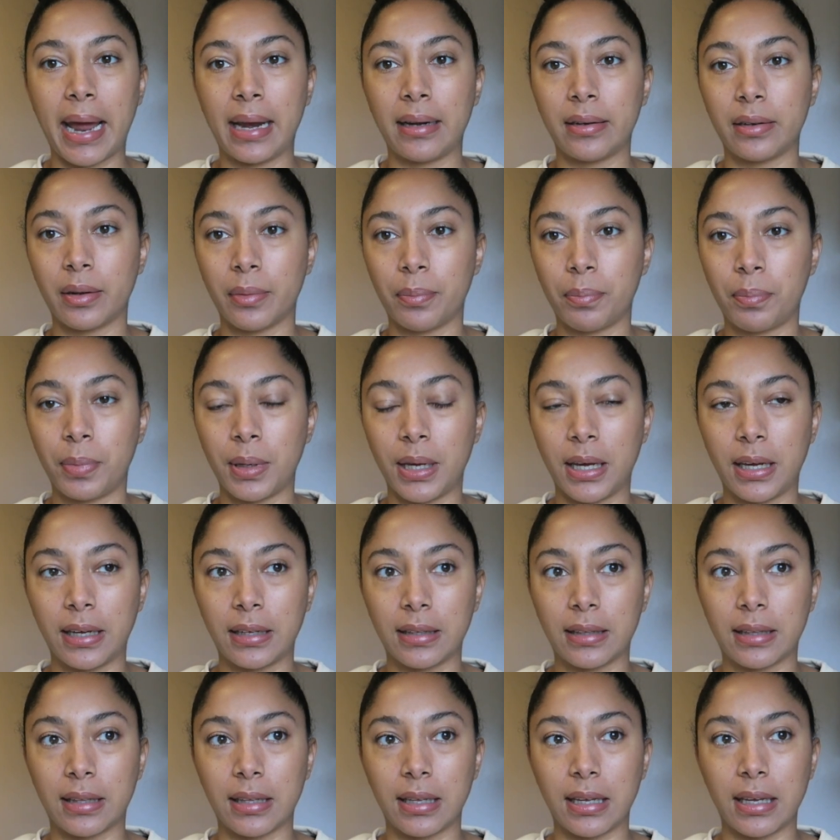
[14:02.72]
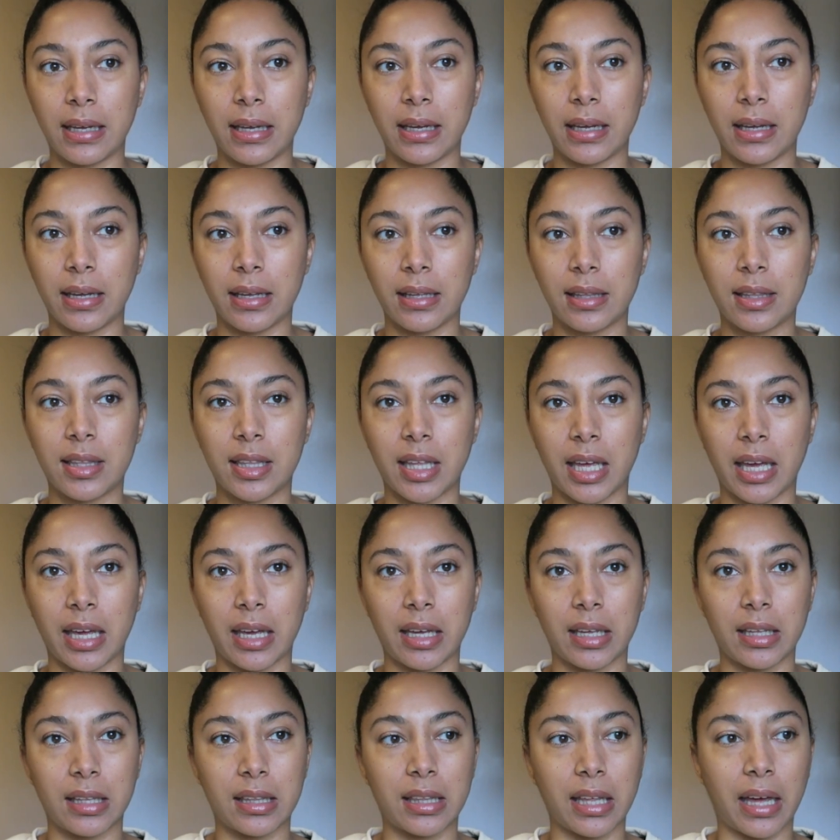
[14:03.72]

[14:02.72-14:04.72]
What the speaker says: end up being the thing